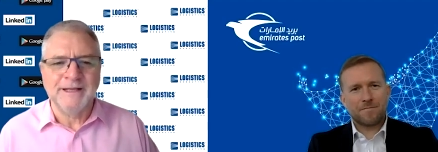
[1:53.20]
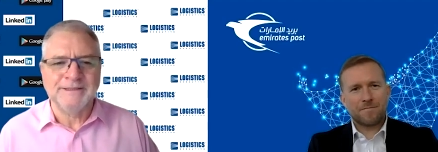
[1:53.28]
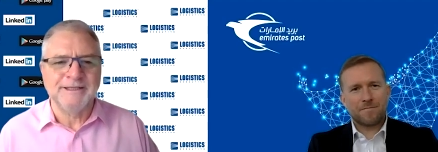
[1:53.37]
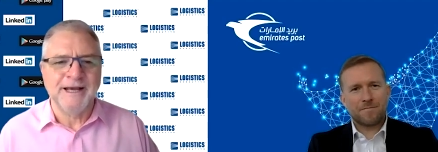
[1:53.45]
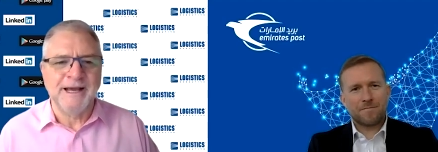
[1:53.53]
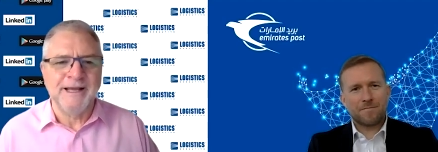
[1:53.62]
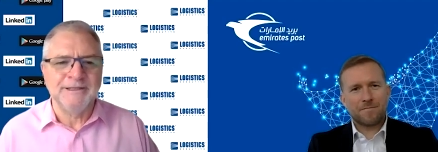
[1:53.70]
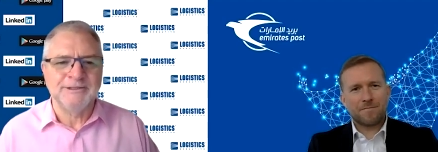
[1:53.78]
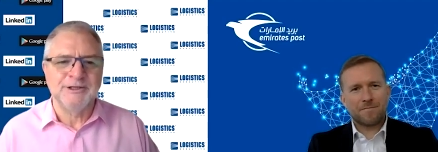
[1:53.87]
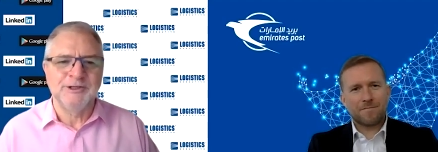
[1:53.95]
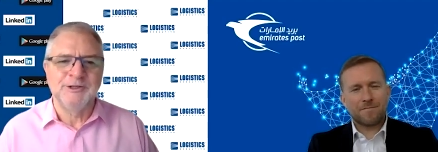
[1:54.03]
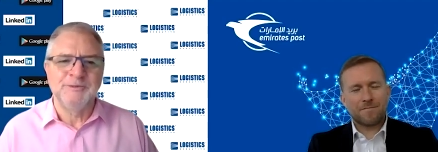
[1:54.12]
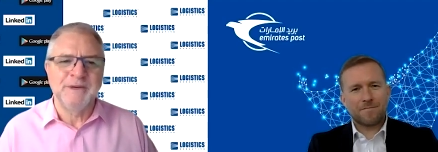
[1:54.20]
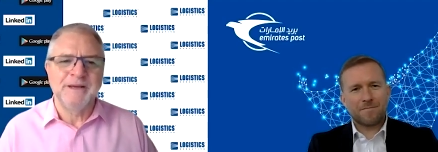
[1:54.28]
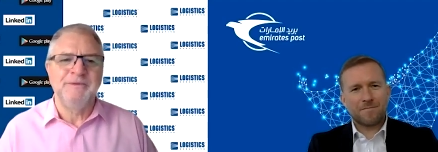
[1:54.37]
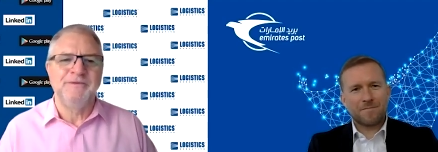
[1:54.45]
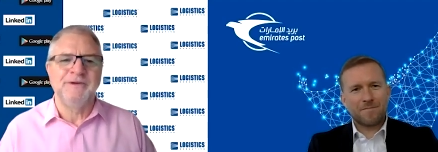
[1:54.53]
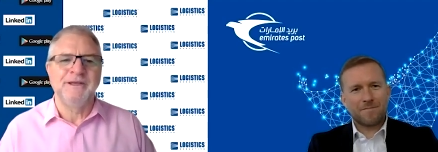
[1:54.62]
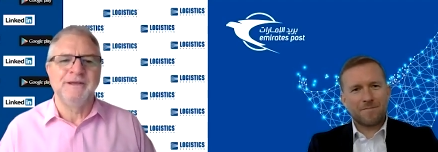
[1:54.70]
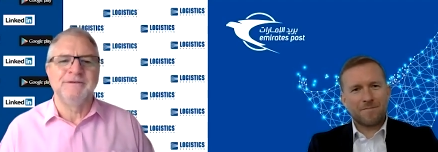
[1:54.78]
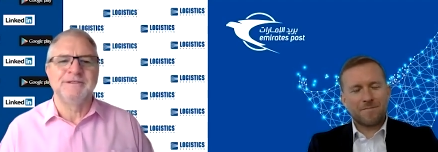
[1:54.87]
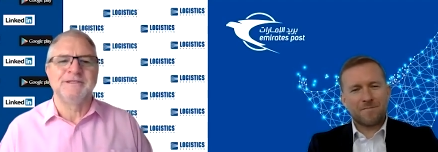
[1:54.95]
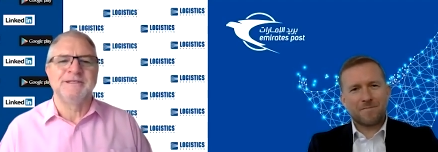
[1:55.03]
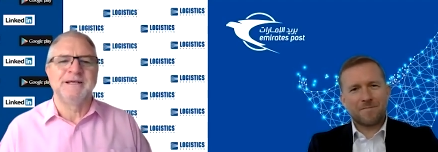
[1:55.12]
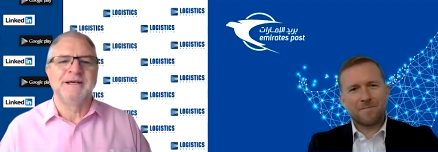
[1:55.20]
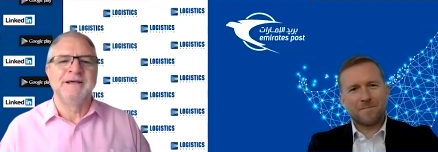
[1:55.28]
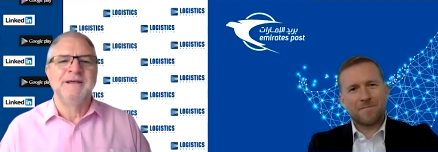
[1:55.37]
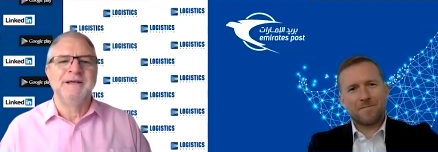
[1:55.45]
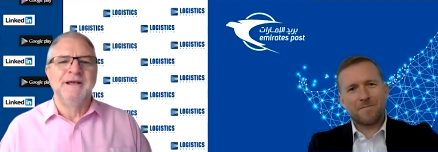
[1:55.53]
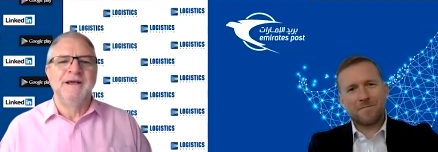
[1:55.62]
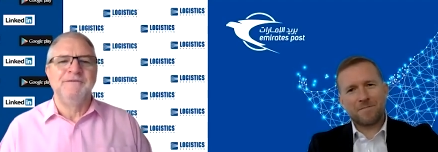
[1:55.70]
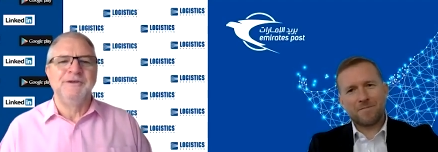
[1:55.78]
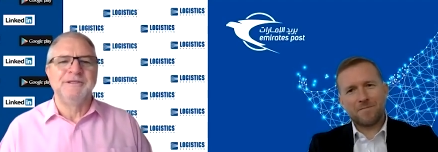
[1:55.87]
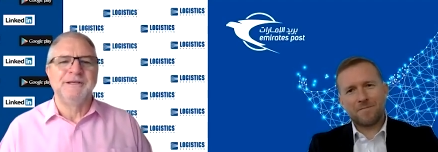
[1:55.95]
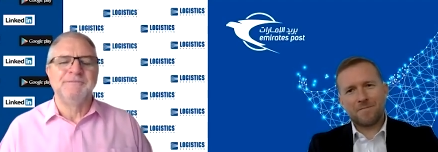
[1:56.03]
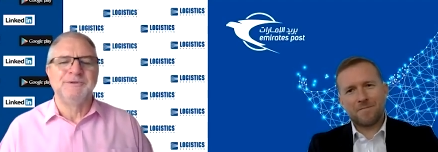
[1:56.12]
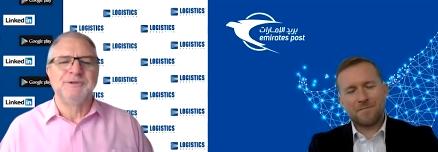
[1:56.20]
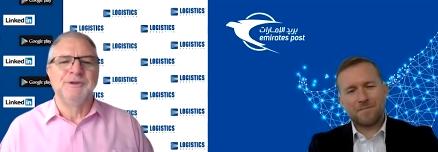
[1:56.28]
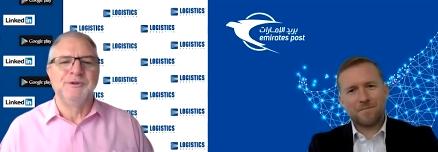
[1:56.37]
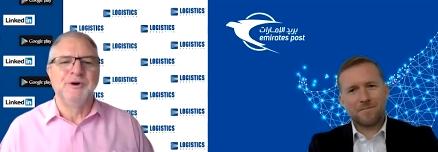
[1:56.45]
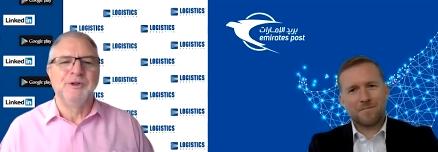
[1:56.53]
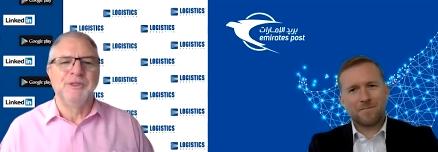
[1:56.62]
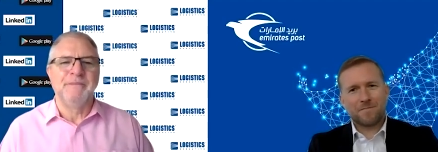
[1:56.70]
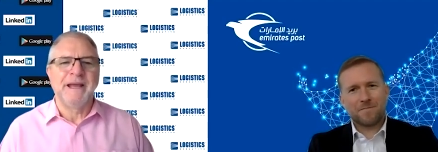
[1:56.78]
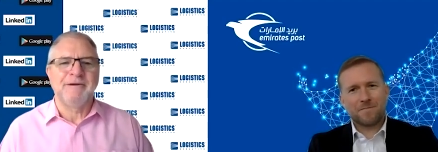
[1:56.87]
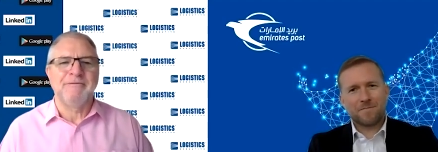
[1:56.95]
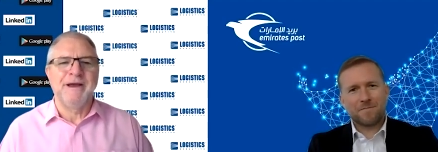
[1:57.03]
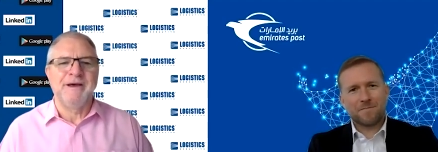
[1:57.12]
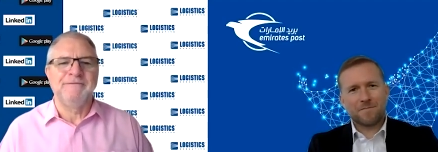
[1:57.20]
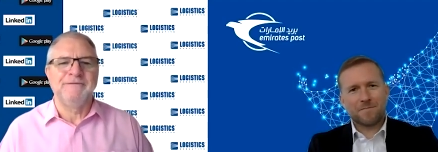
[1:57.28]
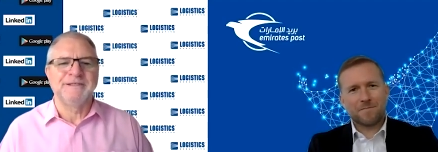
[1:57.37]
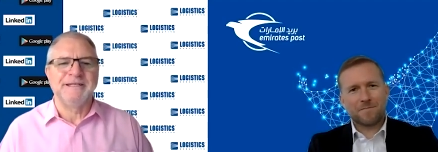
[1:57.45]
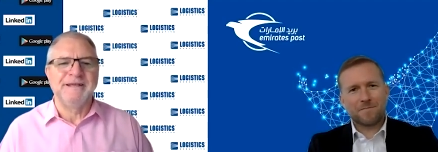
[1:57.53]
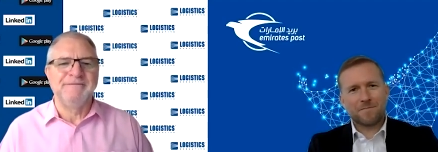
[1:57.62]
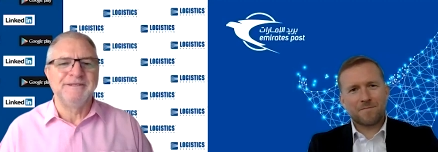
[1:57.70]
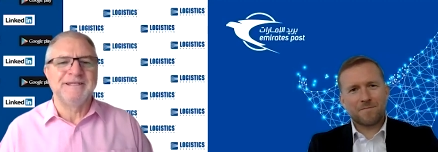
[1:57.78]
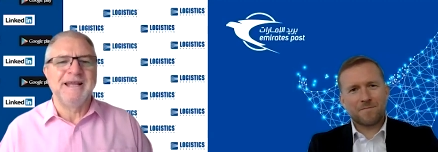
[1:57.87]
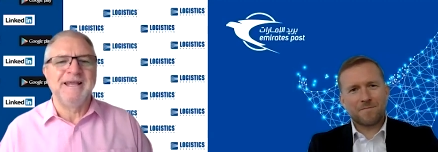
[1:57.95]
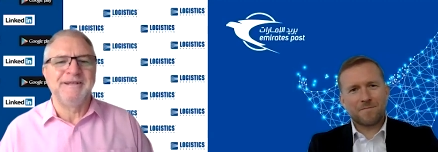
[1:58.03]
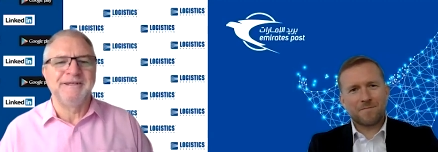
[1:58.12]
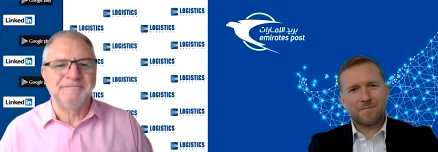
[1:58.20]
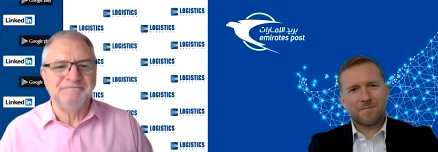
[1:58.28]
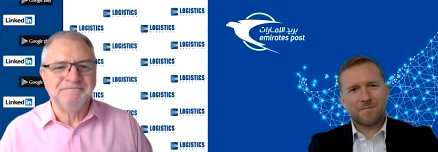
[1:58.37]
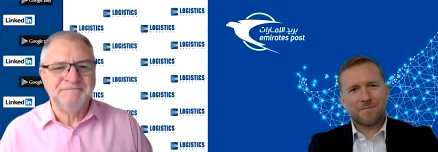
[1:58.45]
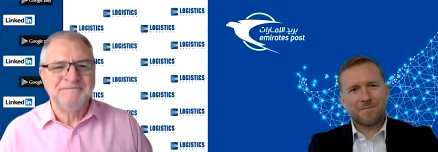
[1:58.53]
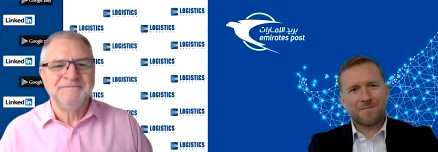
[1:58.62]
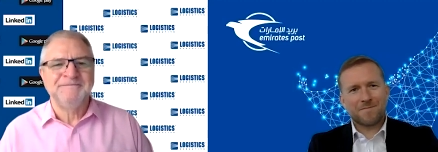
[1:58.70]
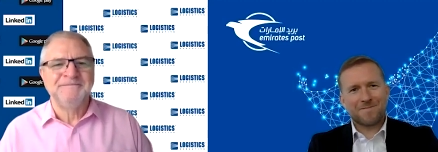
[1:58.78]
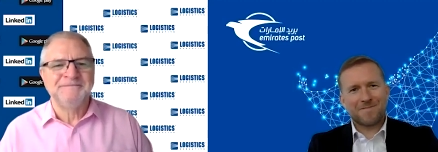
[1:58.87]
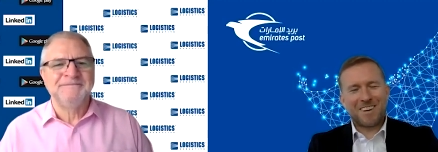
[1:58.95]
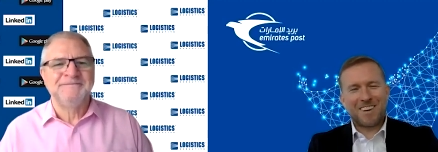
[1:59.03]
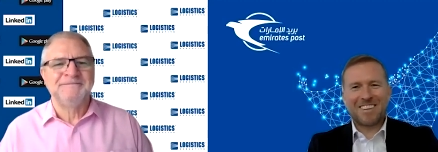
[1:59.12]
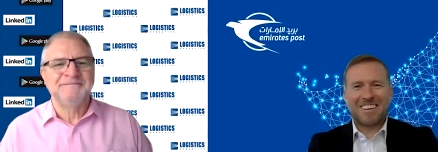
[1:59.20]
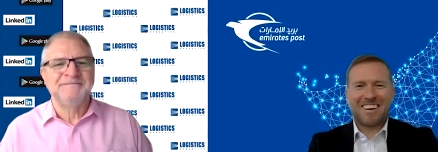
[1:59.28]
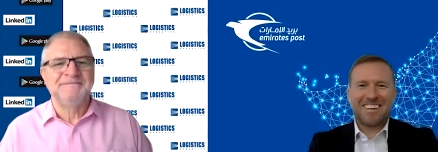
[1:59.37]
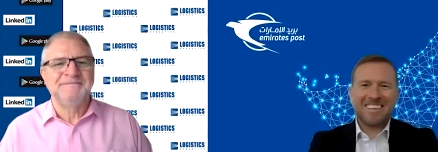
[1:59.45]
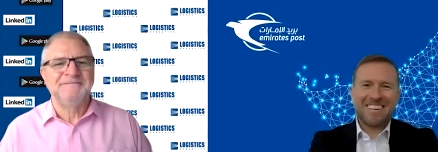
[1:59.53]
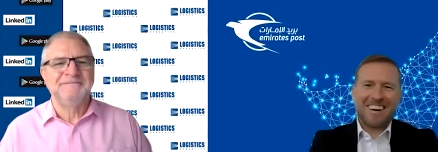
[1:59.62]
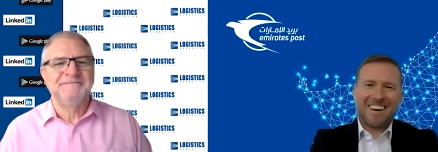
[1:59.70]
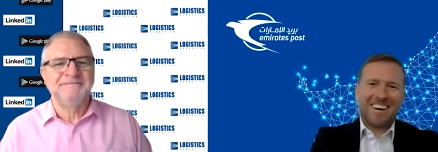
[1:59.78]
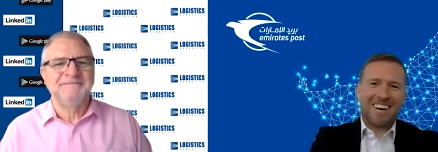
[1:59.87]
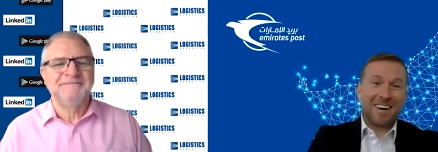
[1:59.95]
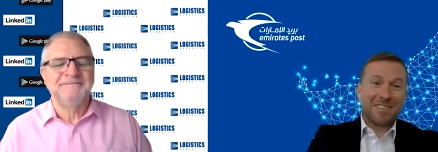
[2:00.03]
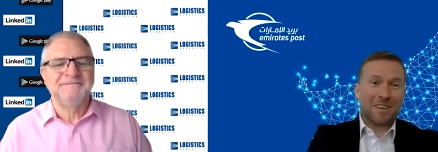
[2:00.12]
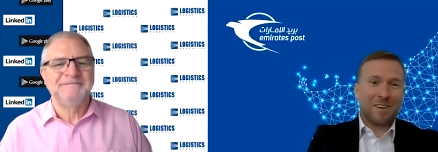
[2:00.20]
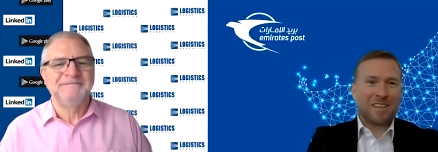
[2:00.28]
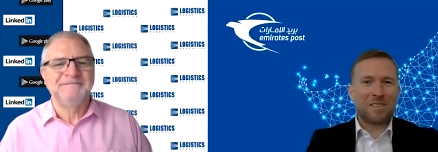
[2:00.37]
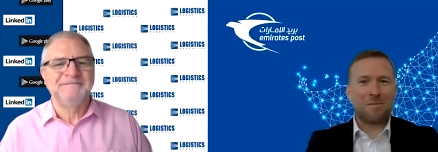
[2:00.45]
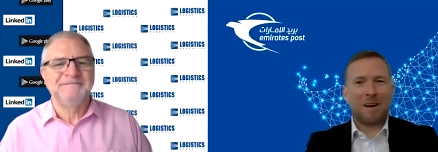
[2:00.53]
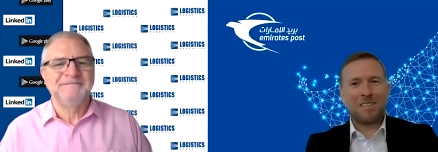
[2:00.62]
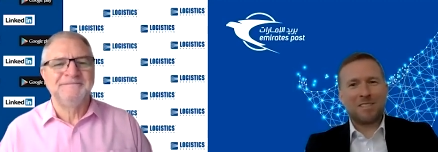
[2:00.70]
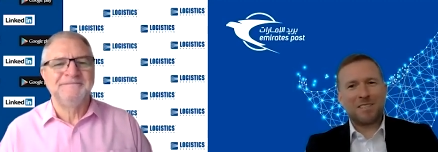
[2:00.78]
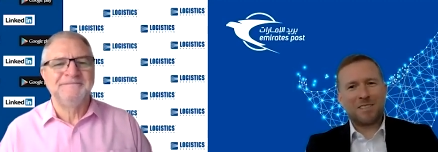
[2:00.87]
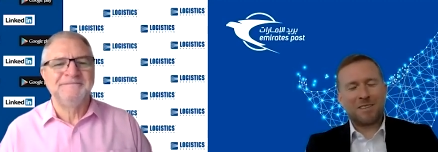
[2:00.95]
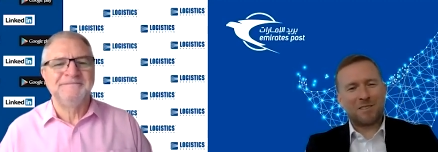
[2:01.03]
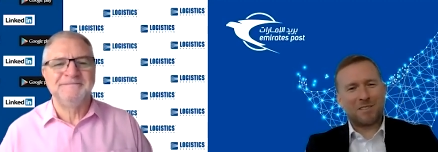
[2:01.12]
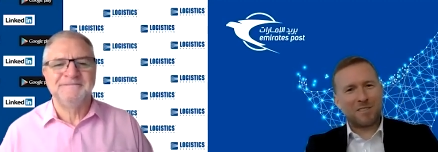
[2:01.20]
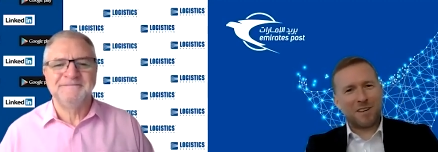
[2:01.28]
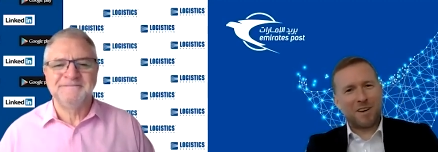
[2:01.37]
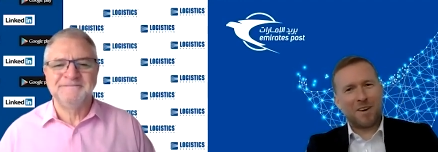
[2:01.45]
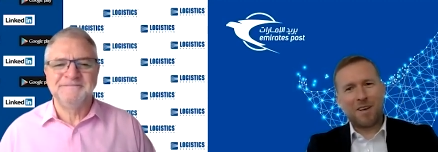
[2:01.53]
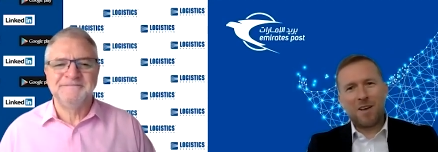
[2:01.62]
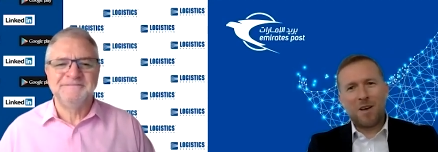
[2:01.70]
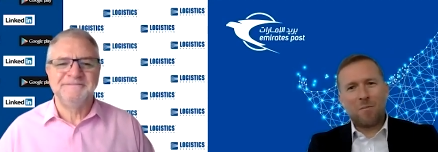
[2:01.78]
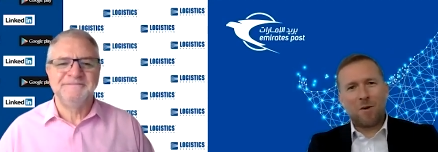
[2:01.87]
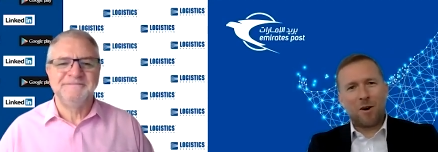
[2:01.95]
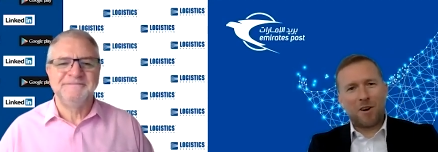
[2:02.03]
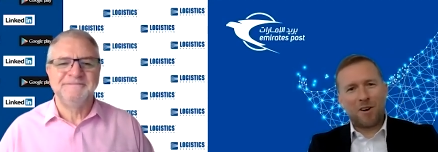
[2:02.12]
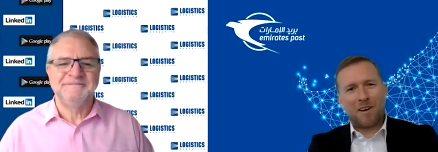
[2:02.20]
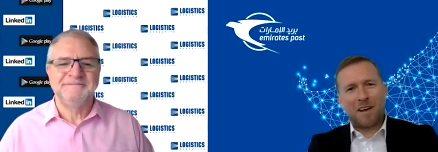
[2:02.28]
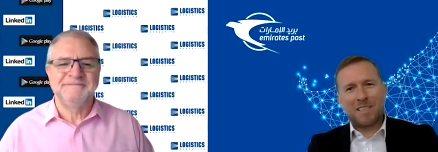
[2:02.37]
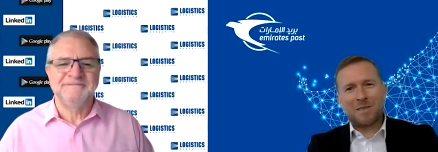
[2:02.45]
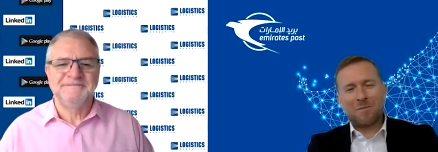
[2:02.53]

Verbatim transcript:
Speaker 1: are today. So maybe you can give us uh, a few tips on on the background for Stephen Stanton.
Speaker 2: Okay, uh, so as you mentioned, I was uh, born and raised in